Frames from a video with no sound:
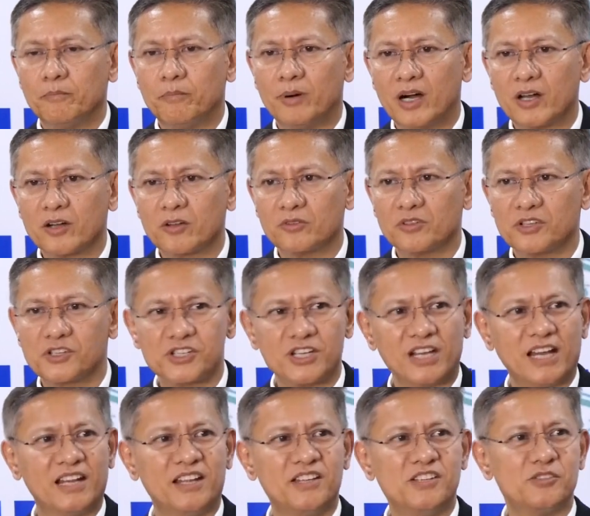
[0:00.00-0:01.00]
part of the
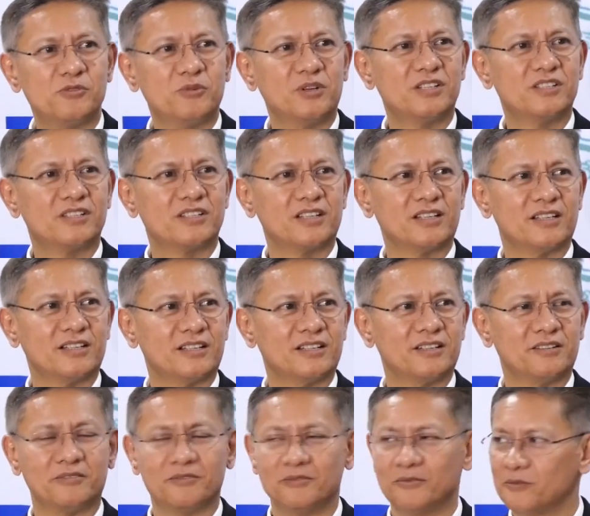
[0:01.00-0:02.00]
challenge which
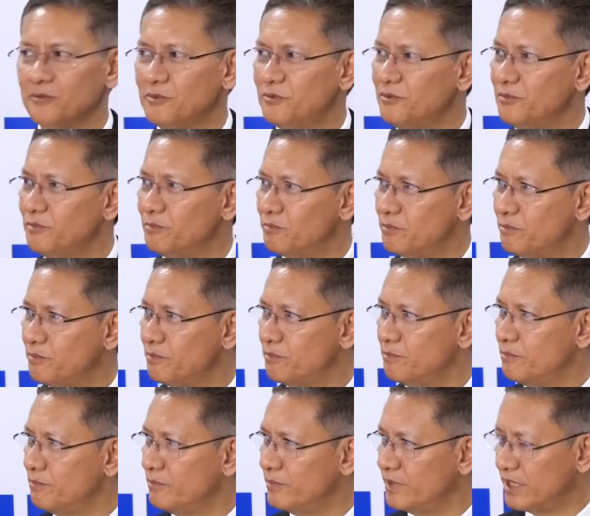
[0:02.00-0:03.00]
the
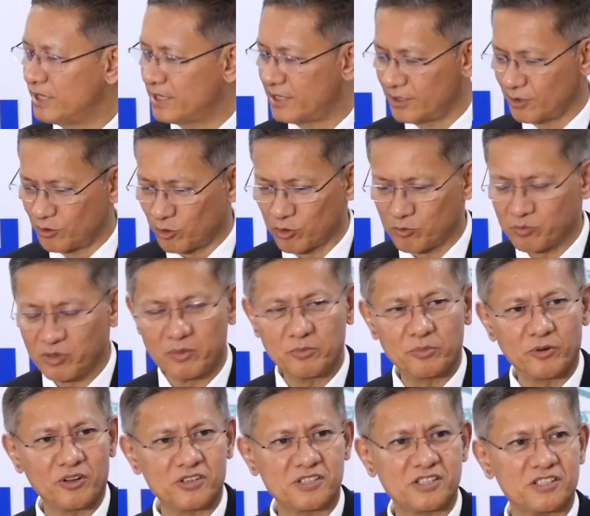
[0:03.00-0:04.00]
recruitment
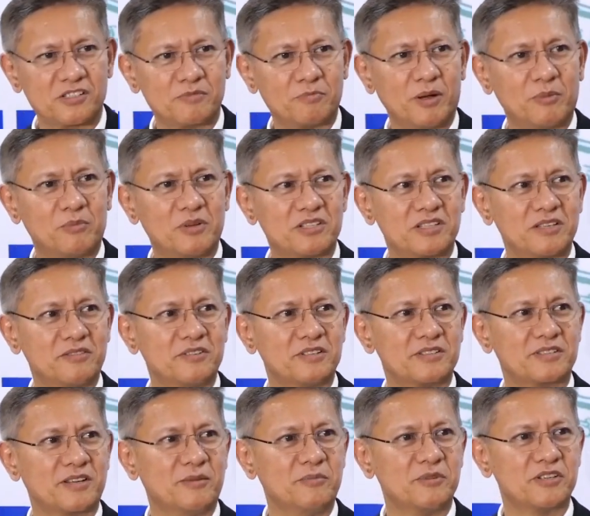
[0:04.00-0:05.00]
process Public
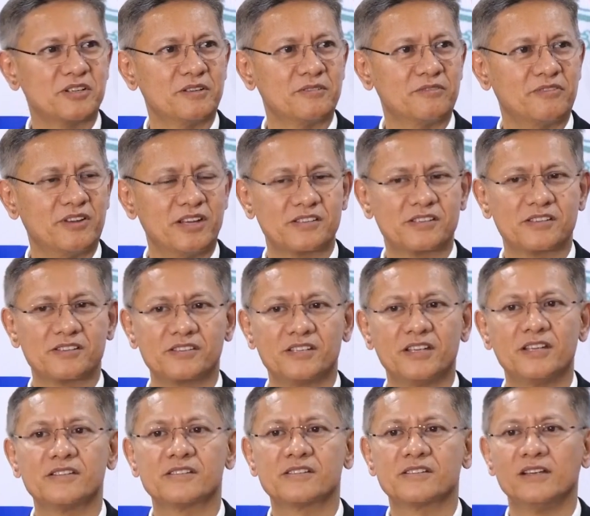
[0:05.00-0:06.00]
Service Commission faces
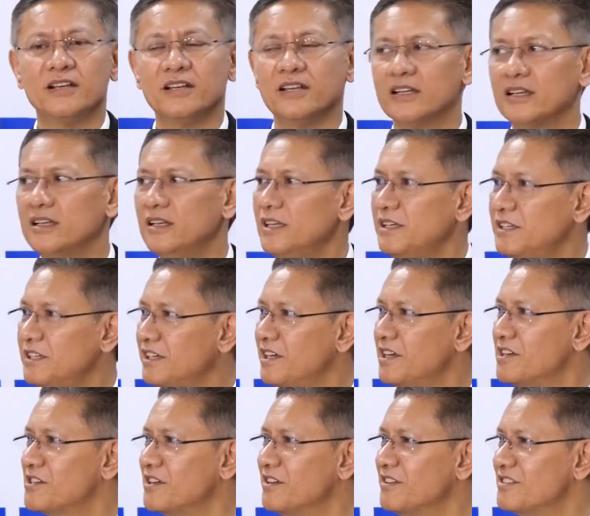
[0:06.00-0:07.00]
is
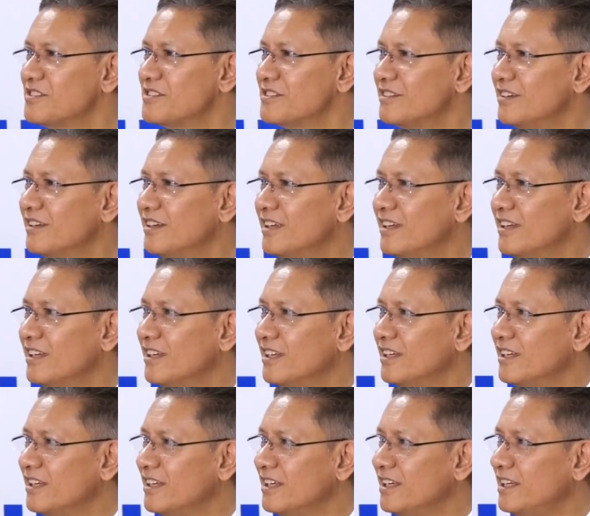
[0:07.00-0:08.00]
litigations.
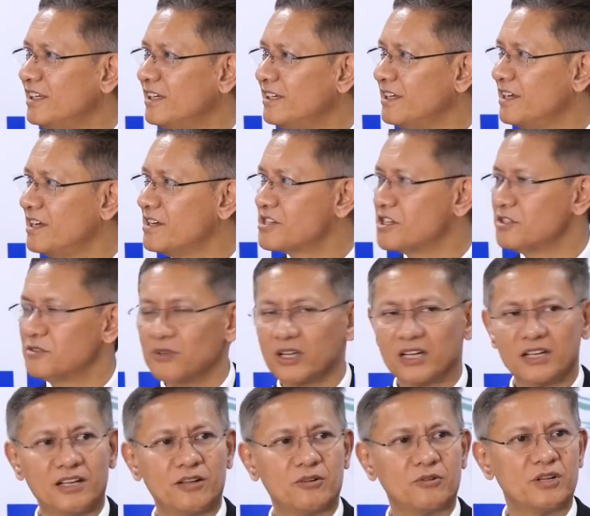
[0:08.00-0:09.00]
Litigation
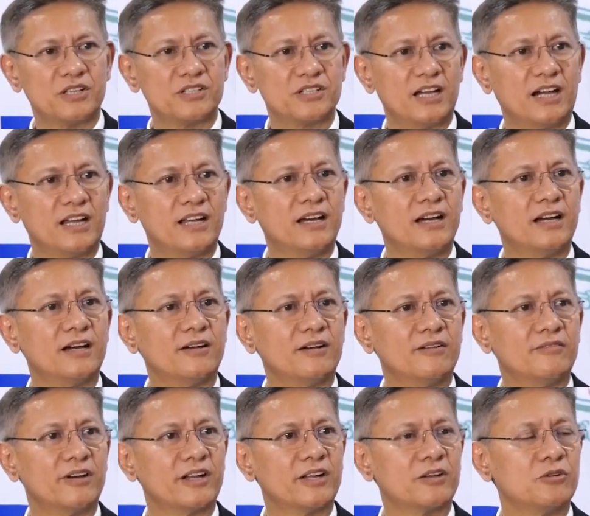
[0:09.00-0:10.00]
dwarana kuda chaala
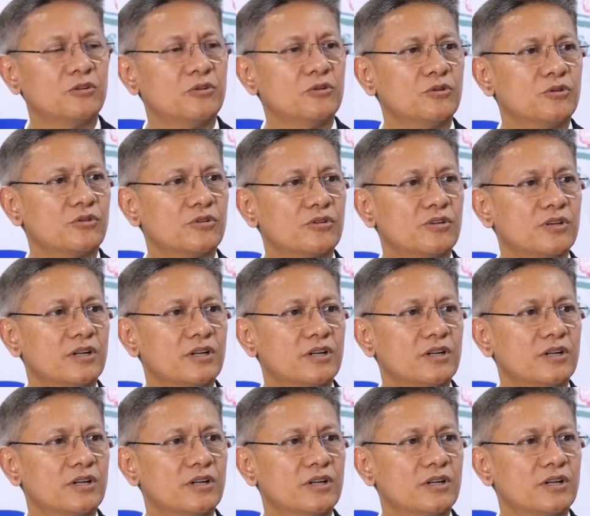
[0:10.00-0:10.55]
varaku